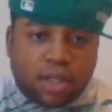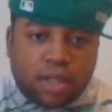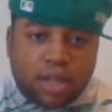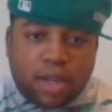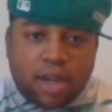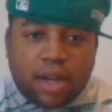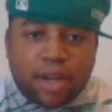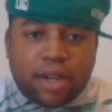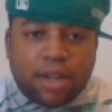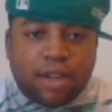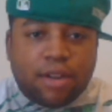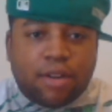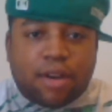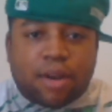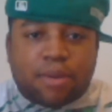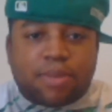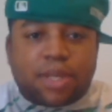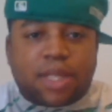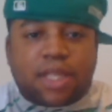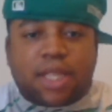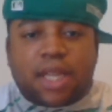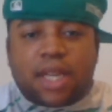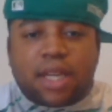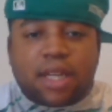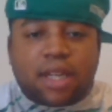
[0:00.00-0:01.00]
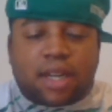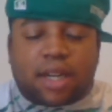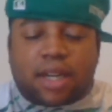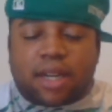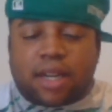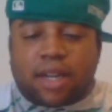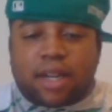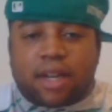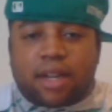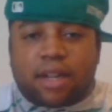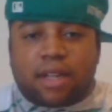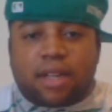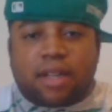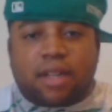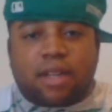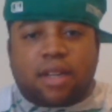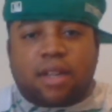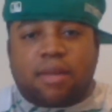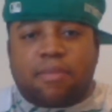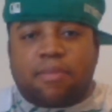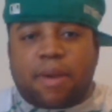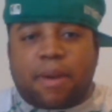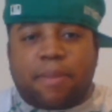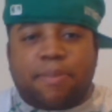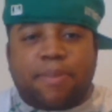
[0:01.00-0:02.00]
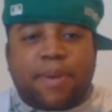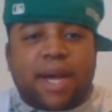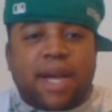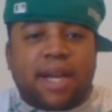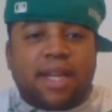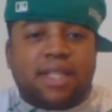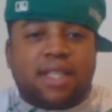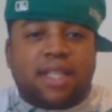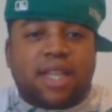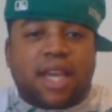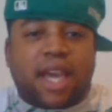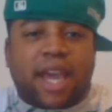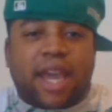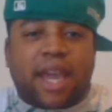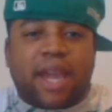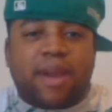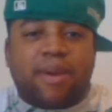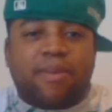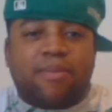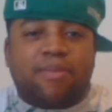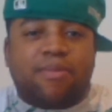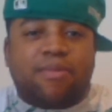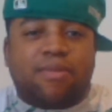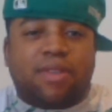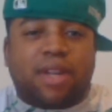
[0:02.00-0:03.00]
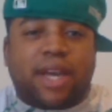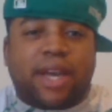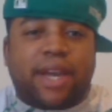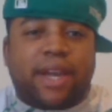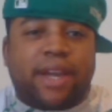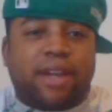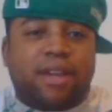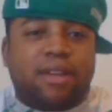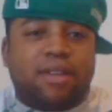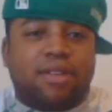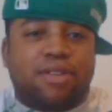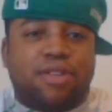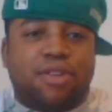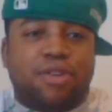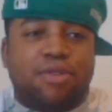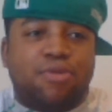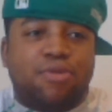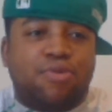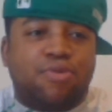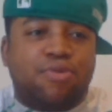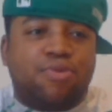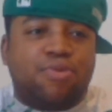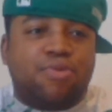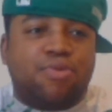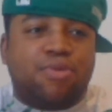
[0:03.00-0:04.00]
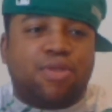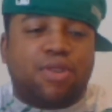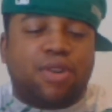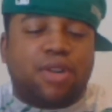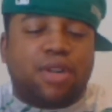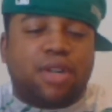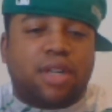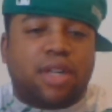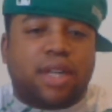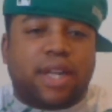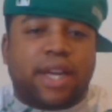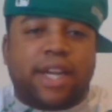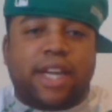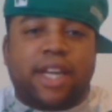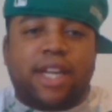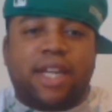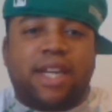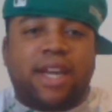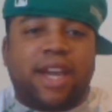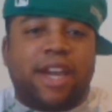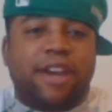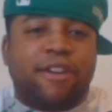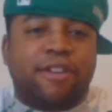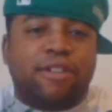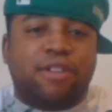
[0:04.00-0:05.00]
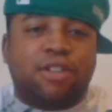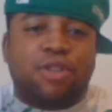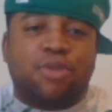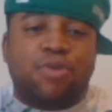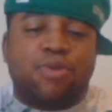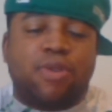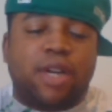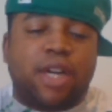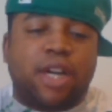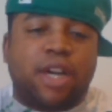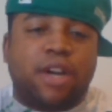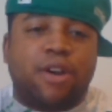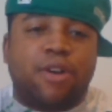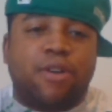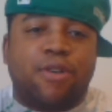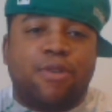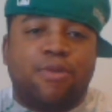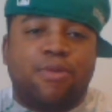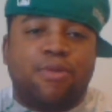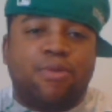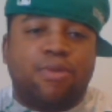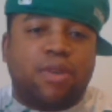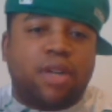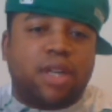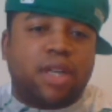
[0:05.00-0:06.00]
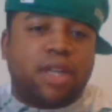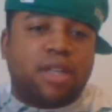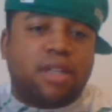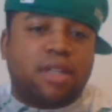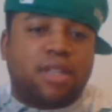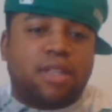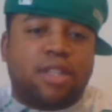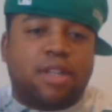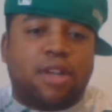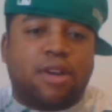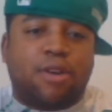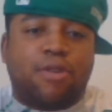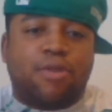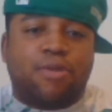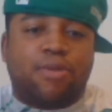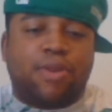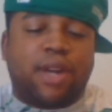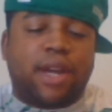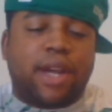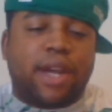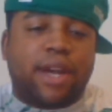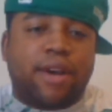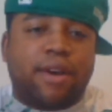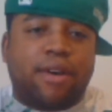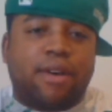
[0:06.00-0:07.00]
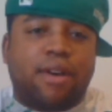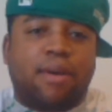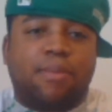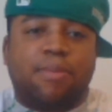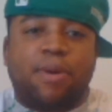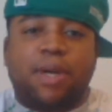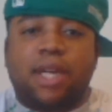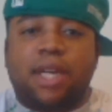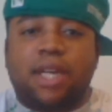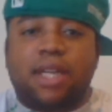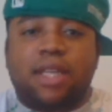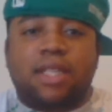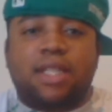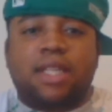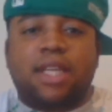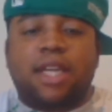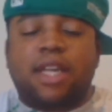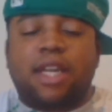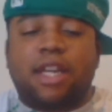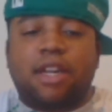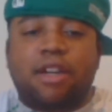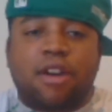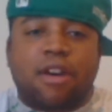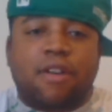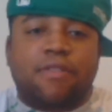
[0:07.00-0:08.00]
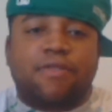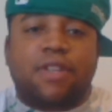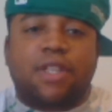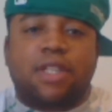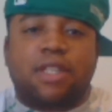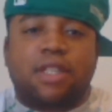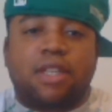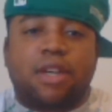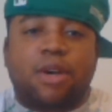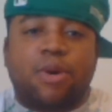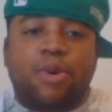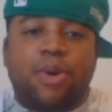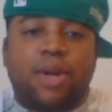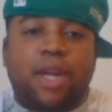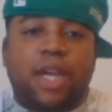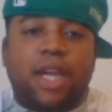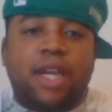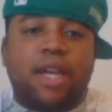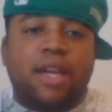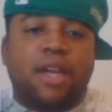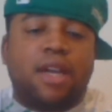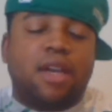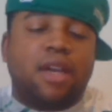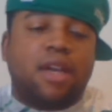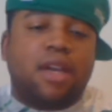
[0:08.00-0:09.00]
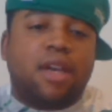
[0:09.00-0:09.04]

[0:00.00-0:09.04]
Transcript: uh, you know, I'm sitting, uh, my box came like two or like a day or two ago. So now I'm going to send it off to Sony,